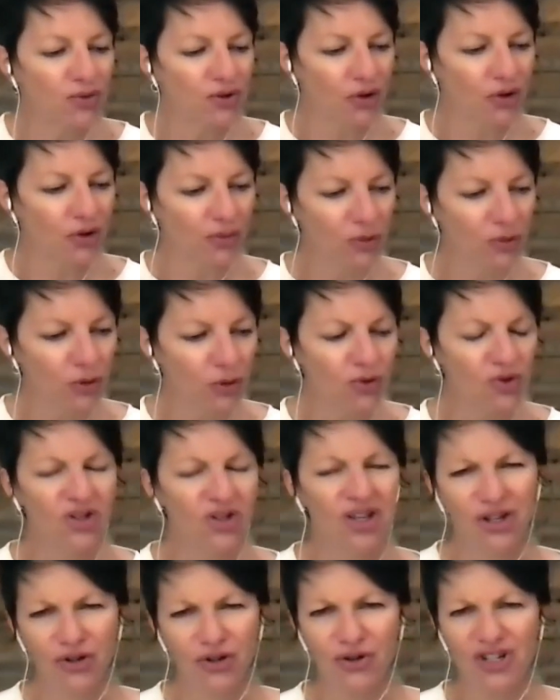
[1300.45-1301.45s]
sort of
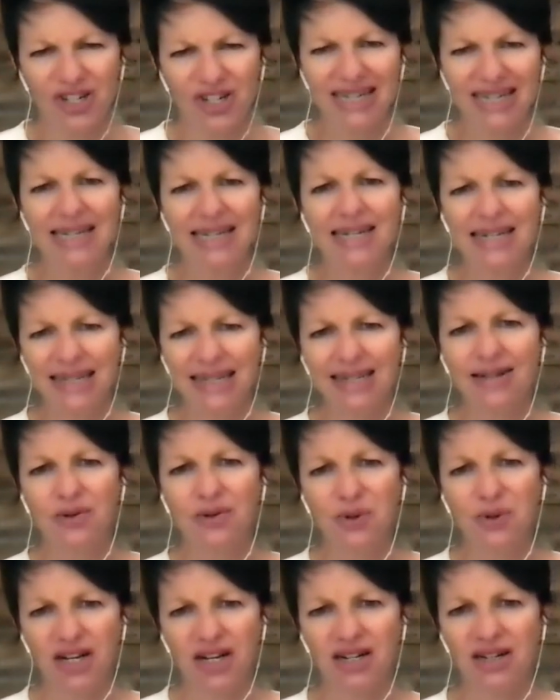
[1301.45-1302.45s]
losing your dignity
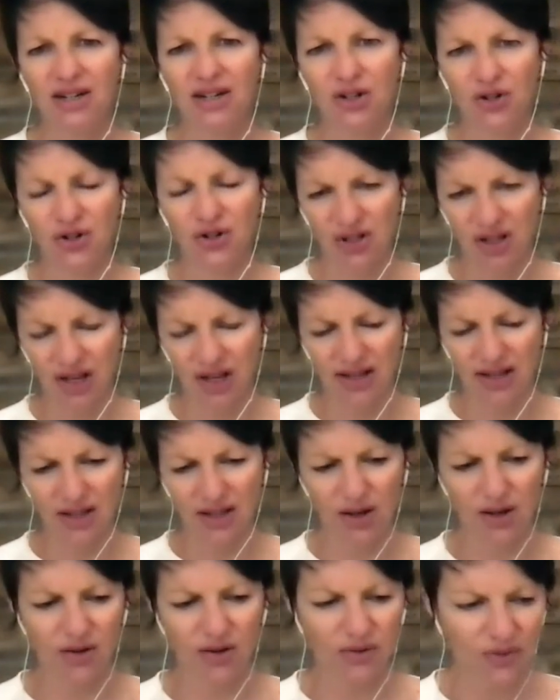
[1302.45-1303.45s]
right and your sense
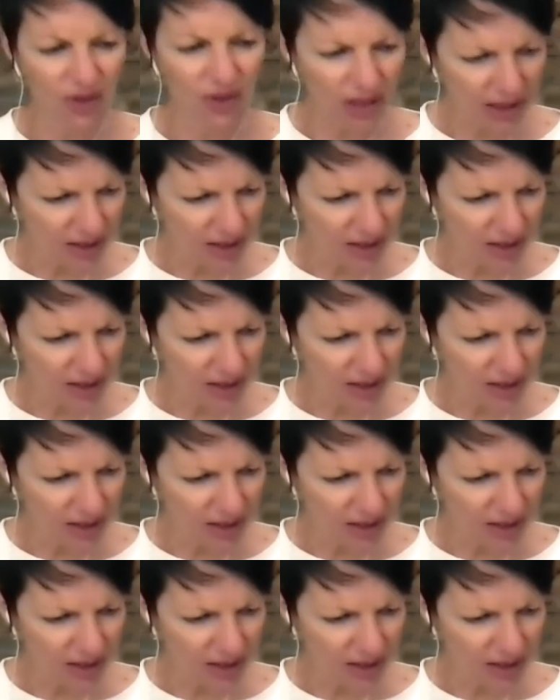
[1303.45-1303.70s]
of